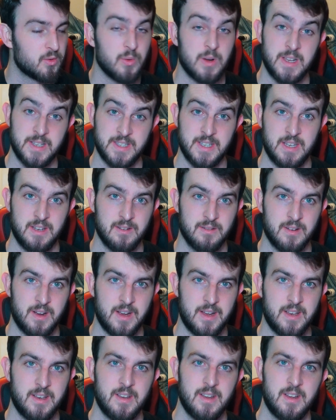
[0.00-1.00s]
like
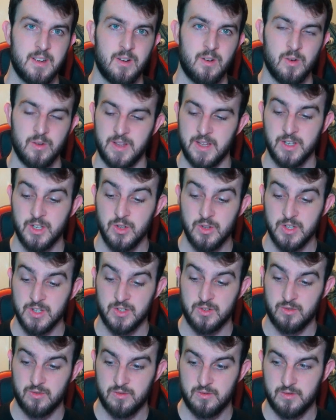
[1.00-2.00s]
crazy, right? Or they
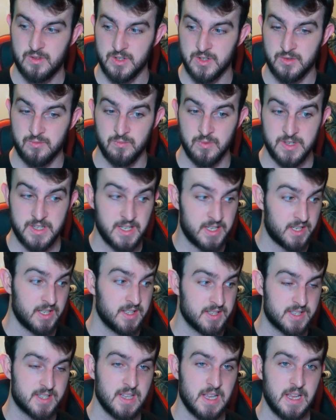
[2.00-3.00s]
do this just
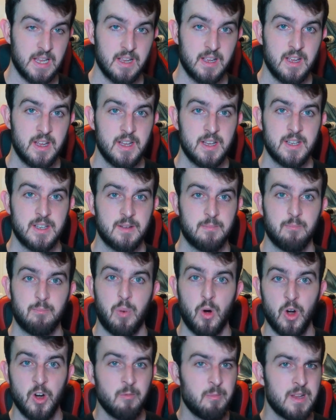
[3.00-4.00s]
ridiculous thing,
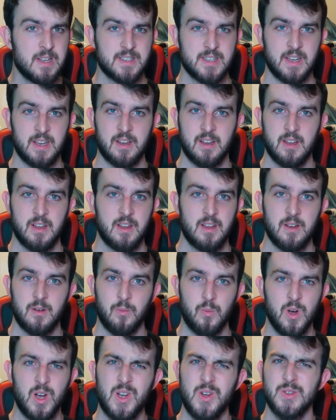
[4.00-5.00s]
part of me is like,
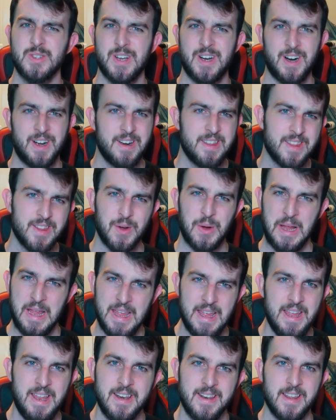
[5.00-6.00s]
what goes on in
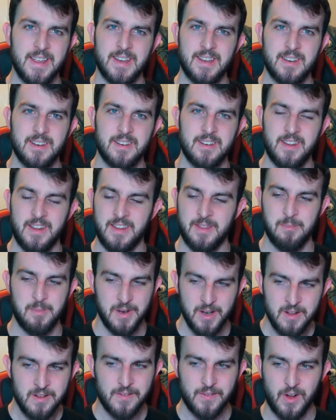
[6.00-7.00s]
their head, like
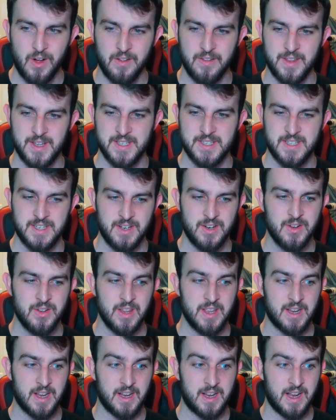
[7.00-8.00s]
in the middle of all of this,
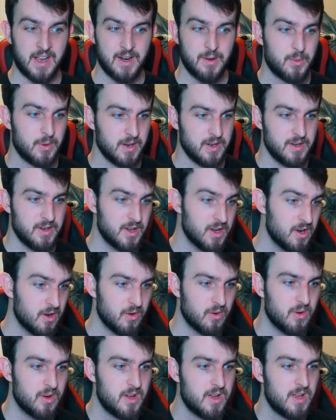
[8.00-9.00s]
you know? And like, I kind of want to
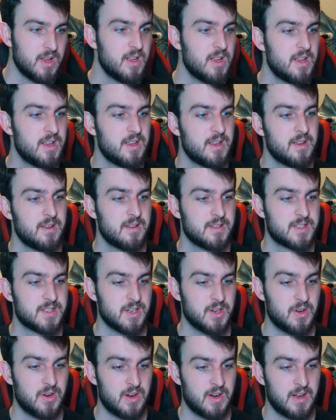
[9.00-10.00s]
know.
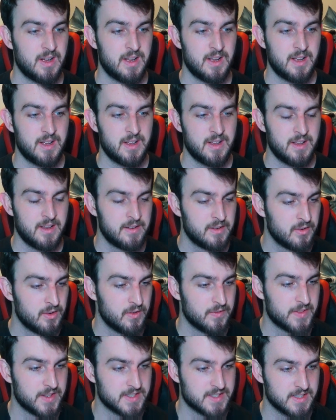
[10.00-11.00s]
So uh,
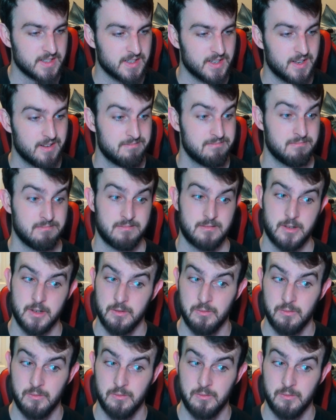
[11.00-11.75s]
I don't know if that's a